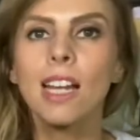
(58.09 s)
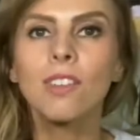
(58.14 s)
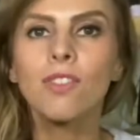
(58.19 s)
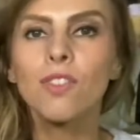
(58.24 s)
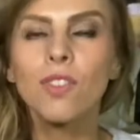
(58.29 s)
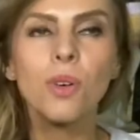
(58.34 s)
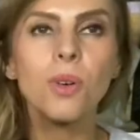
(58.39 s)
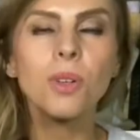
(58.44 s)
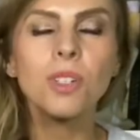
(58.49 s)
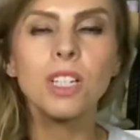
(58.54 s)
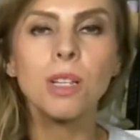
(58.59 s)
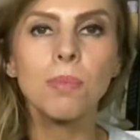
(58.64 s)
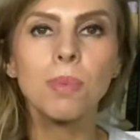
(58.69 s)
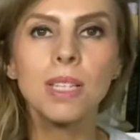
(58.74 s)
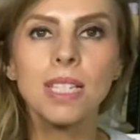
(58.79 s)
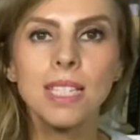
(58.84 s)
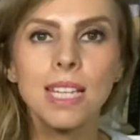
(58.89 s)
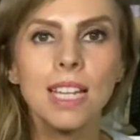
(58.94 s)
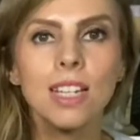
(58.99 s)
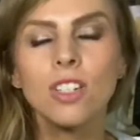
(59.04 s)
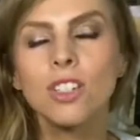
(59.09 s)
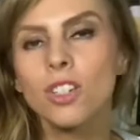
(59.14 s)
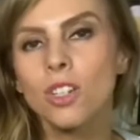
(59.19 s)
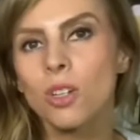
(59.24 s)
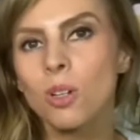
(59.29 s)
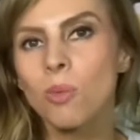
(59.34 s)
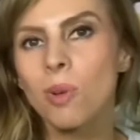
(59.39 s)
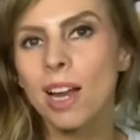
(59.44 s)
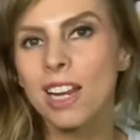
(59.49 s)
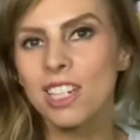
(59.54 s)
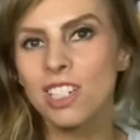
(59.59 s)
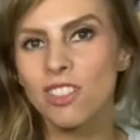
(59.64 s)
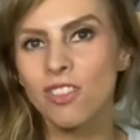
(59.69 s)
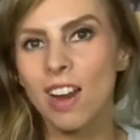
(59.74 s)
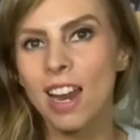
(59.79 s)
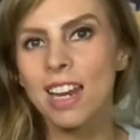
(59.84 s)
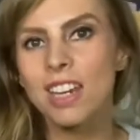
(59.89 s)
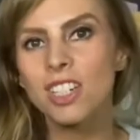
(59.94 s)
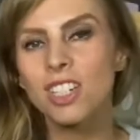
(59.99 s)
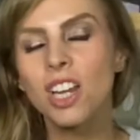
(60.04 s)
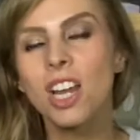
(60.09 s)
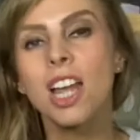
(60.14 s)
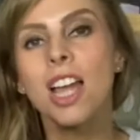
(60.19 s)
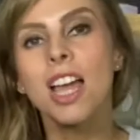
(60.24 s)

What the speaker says: 40% two-way stretch,